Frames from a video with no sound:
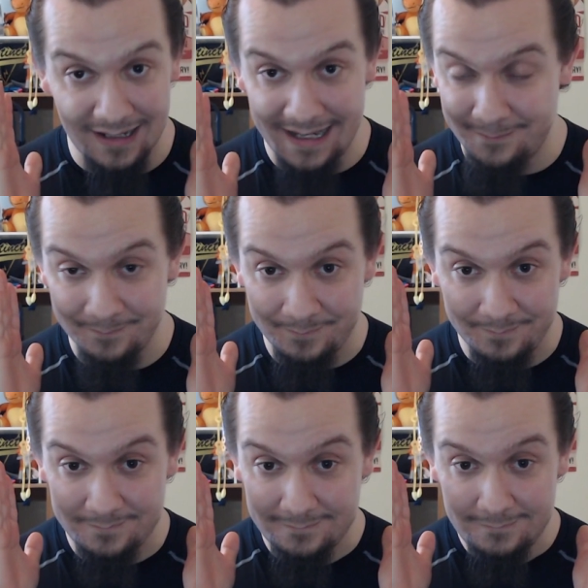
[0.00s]
Like
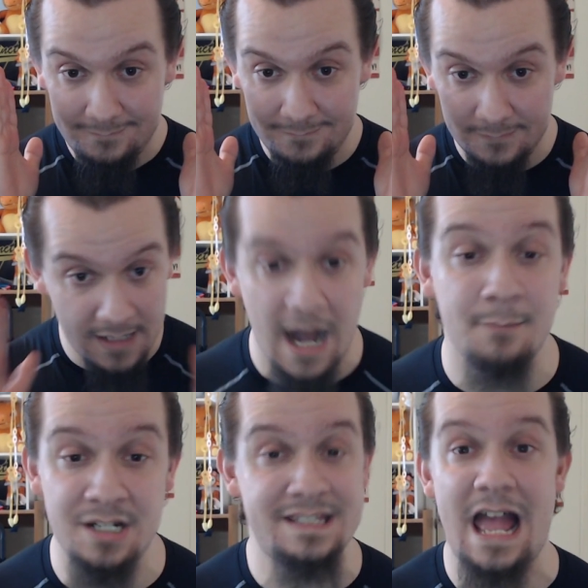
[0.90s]

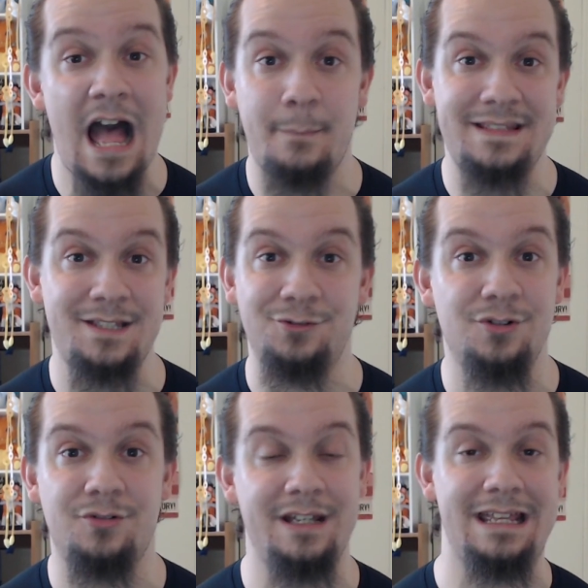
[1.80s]
I'm just
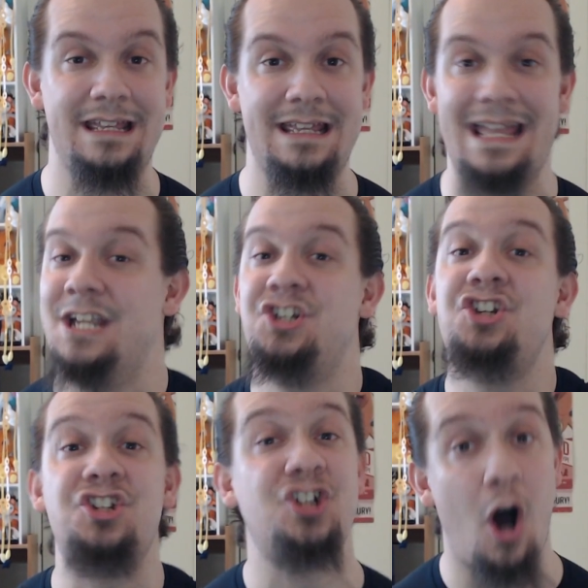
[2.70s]
absolutely in
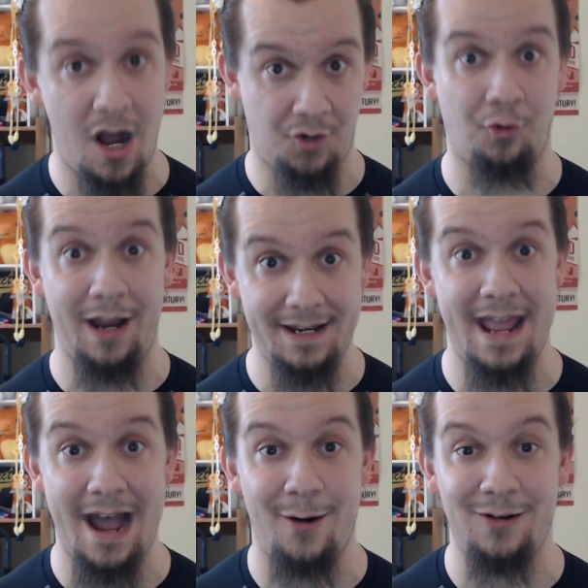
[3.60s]
shock right
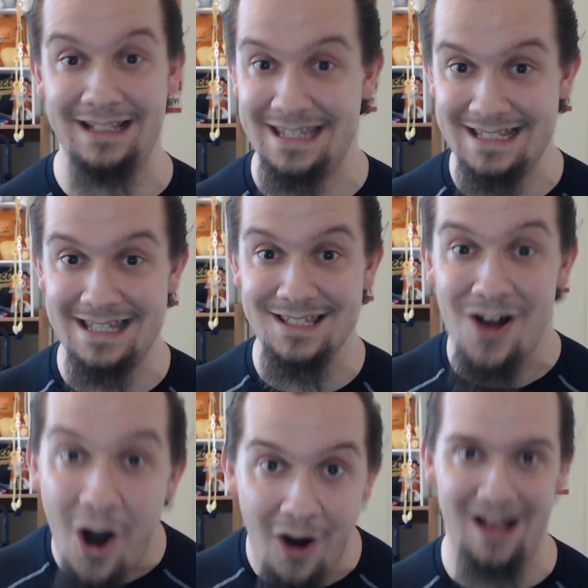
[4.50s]
now. Like this is
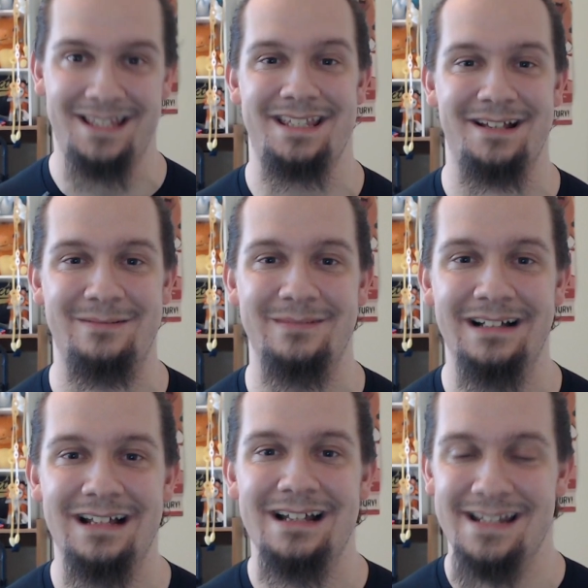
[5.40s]
awesome.
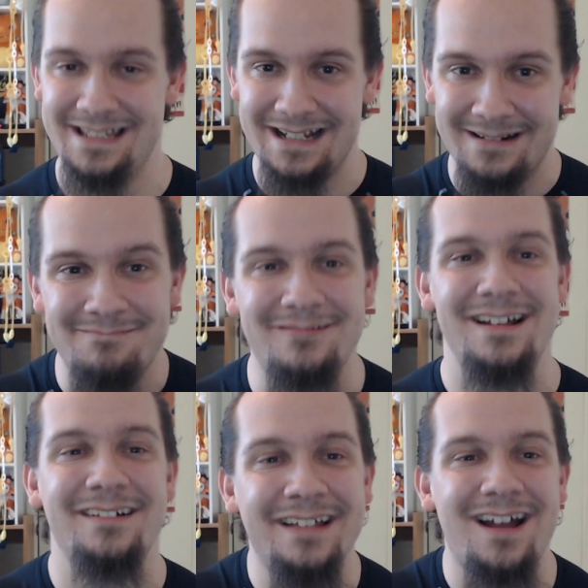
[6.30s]
Just
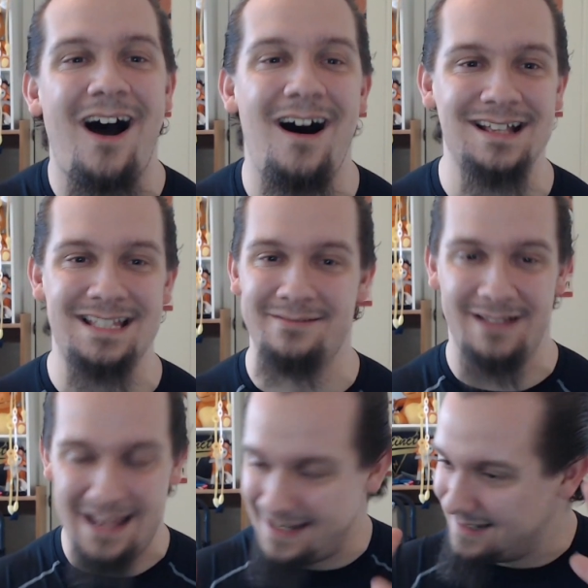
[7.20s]
completely
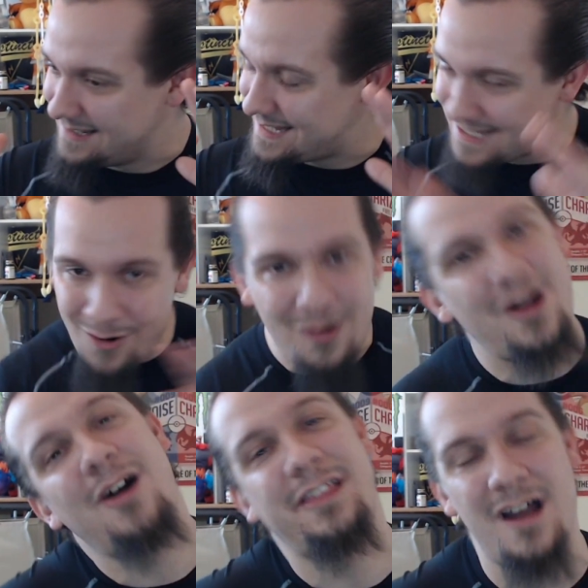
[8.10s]
awesome, and so
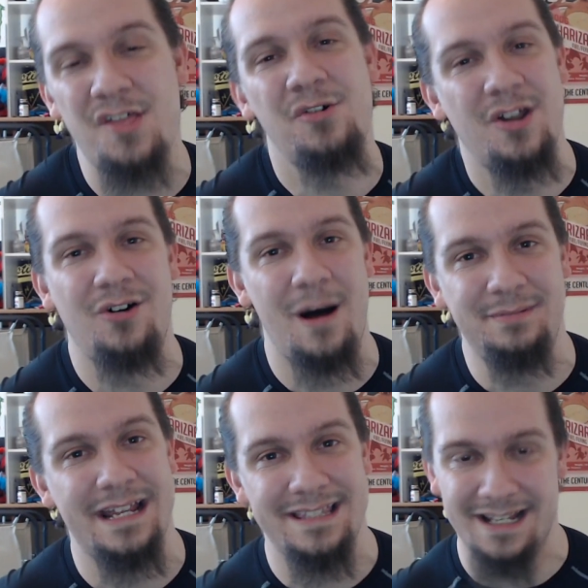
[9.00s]
are all the other little
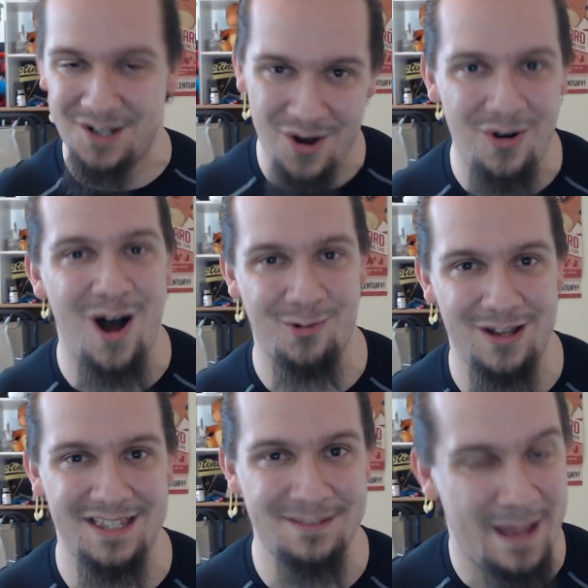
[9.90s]
updates that go along
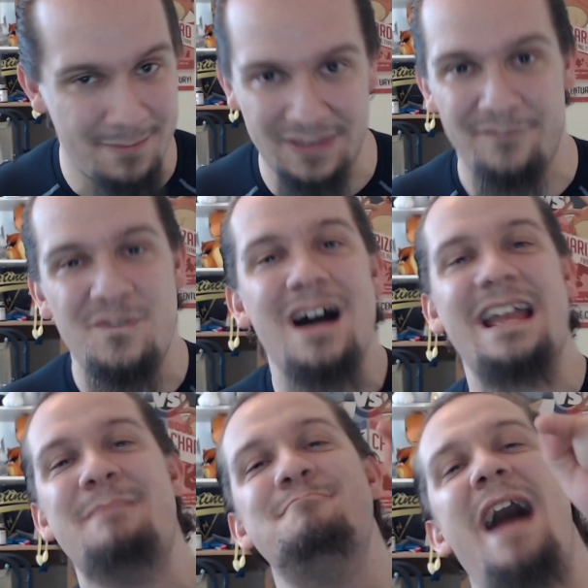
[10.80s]
with this, man. But the
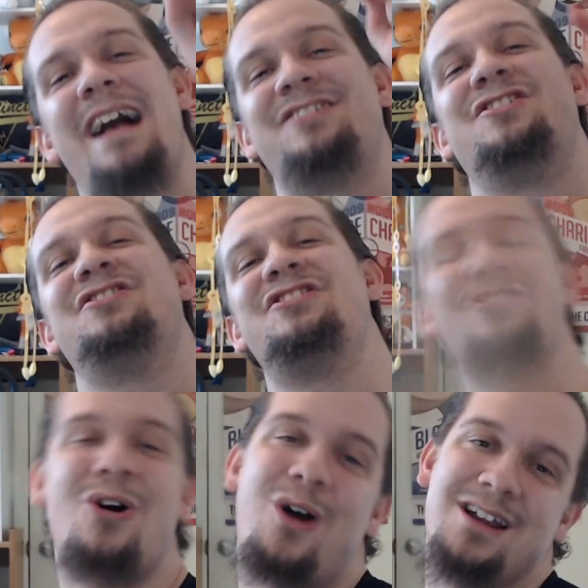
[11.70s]
fucking Master
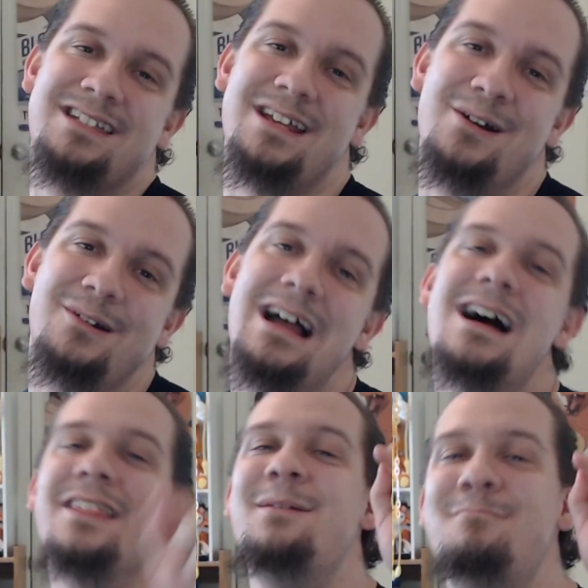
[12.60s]
Sword, dude!
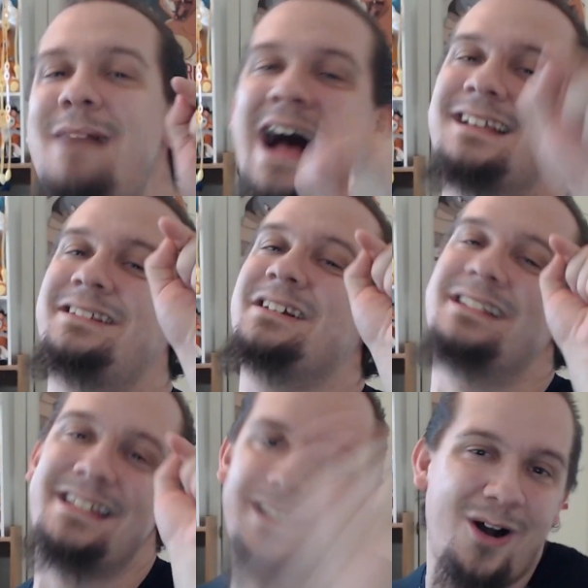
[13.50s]
The Master
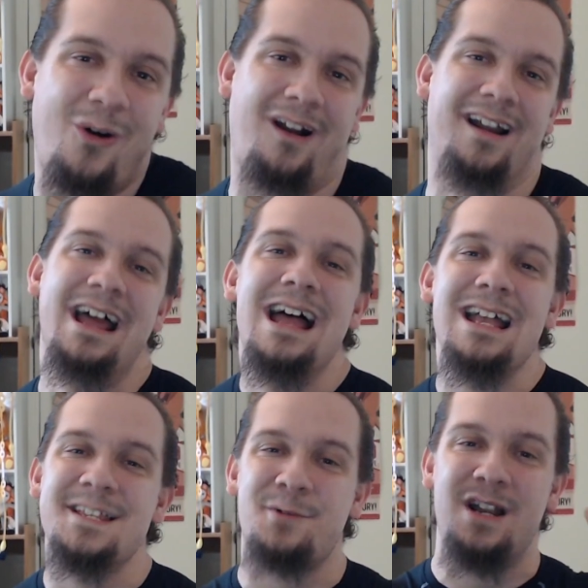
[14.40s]
Sword
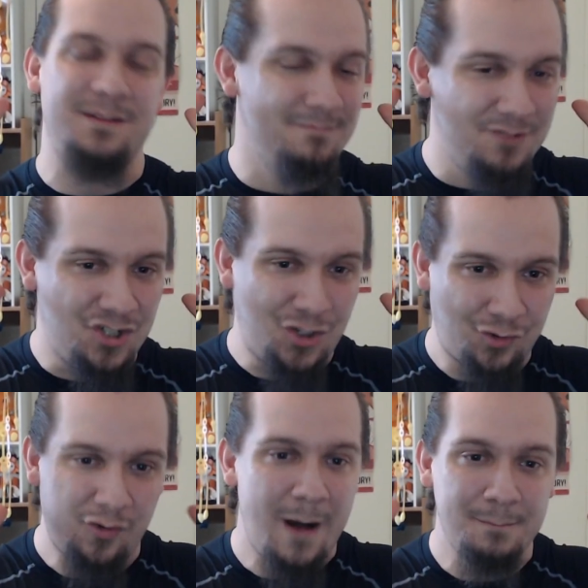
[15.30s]
is what
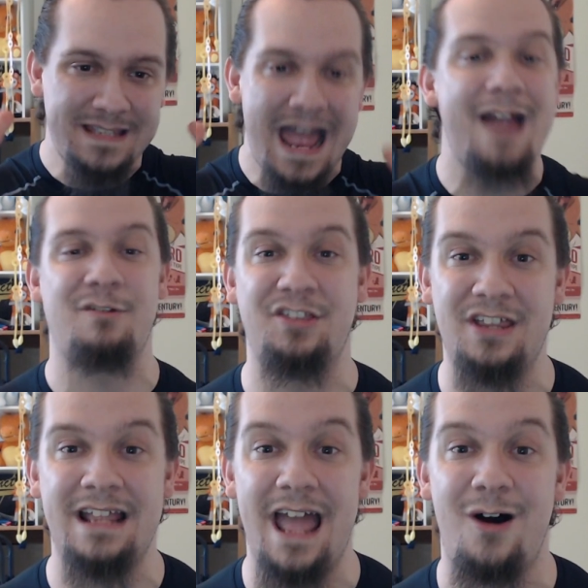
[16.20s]
trumps
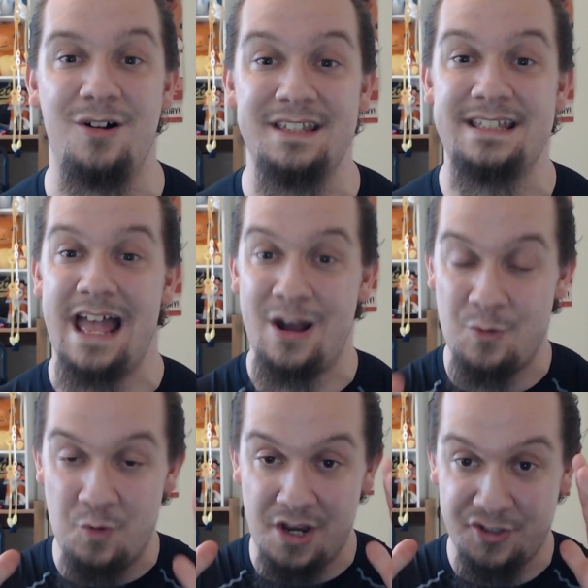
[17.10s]
everything else
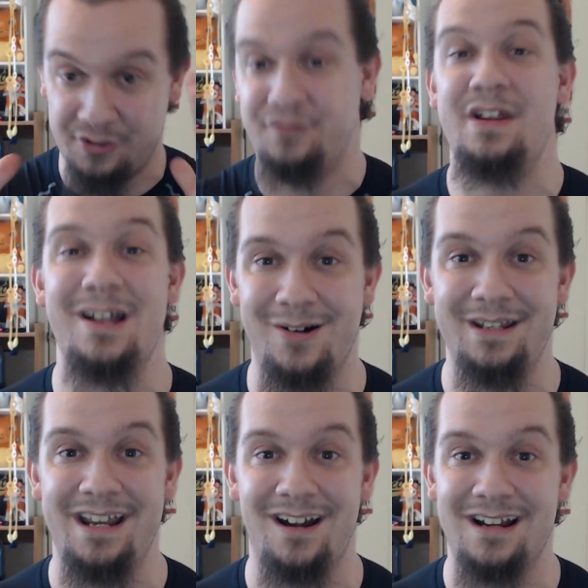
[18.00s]
that was
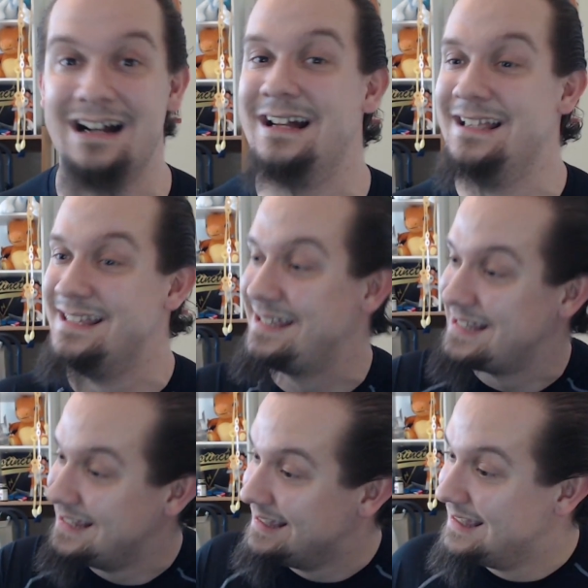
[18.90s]
revealed here,
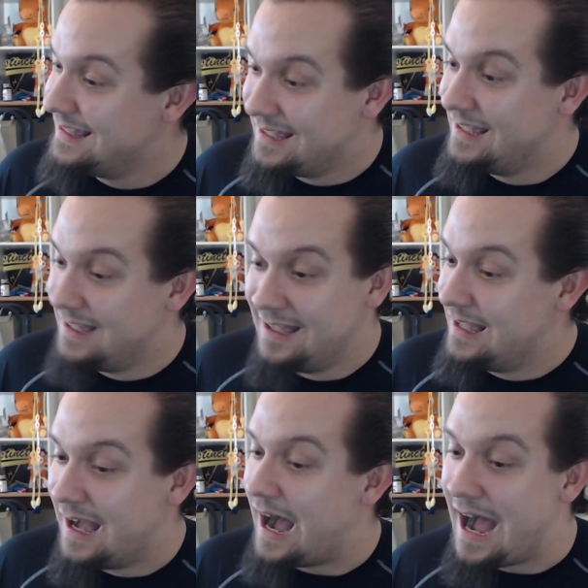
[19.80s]
because...
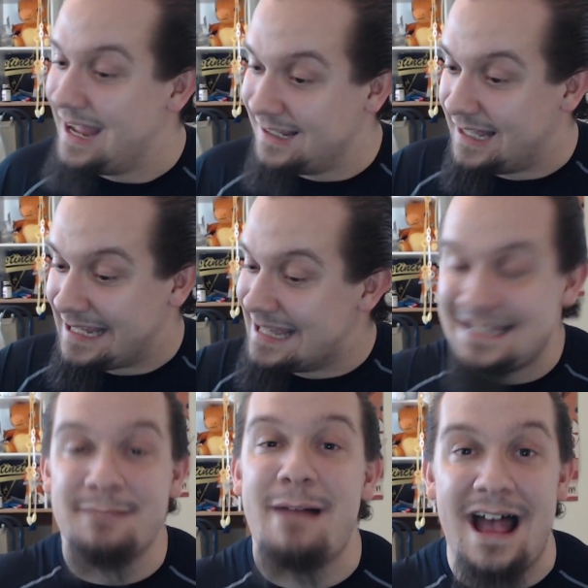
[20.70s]
I, like, it's
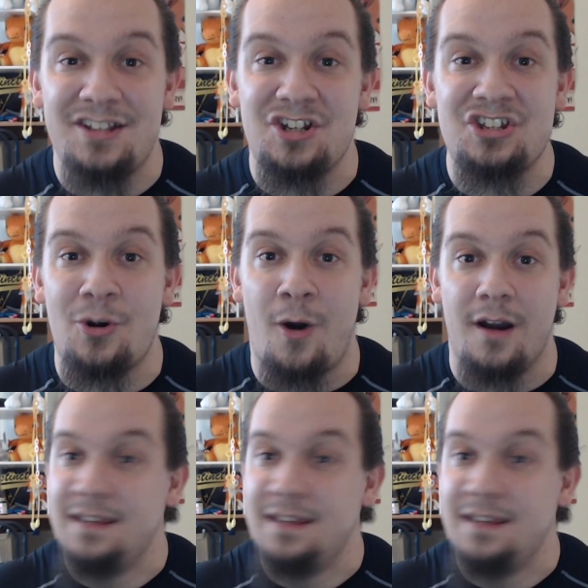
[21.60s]
the Master Sword.